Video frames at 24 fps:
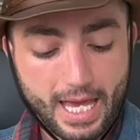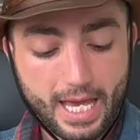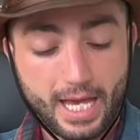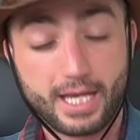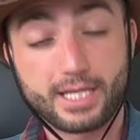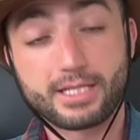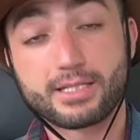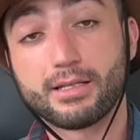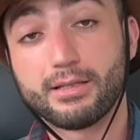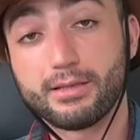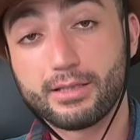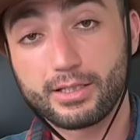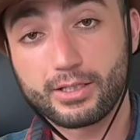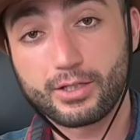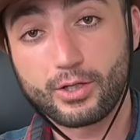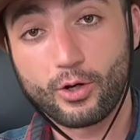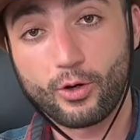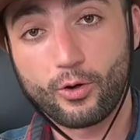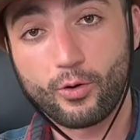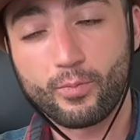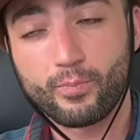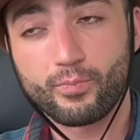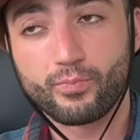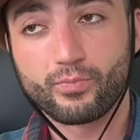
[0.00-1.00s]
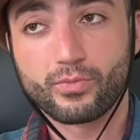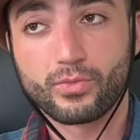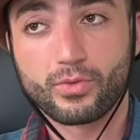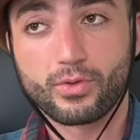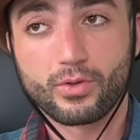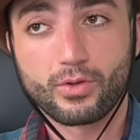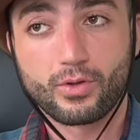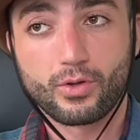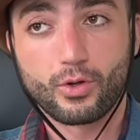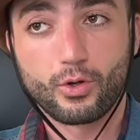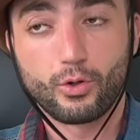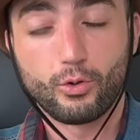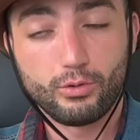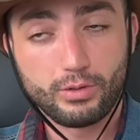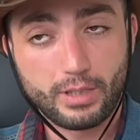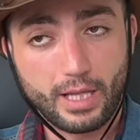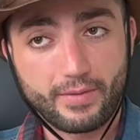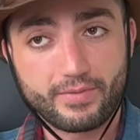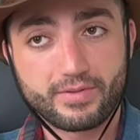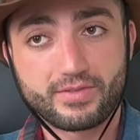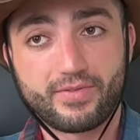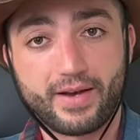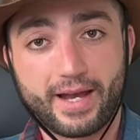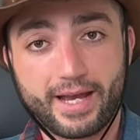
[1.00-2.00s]
as a Leo who
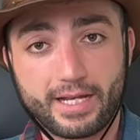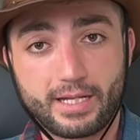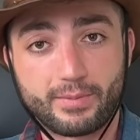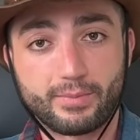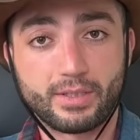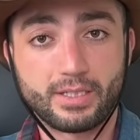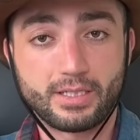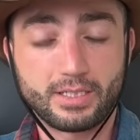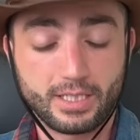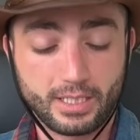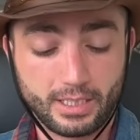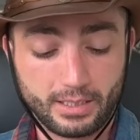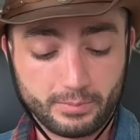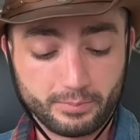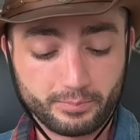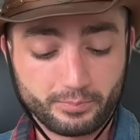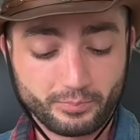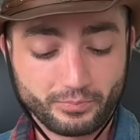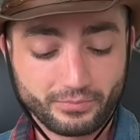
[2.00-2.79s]
loves vitamin D.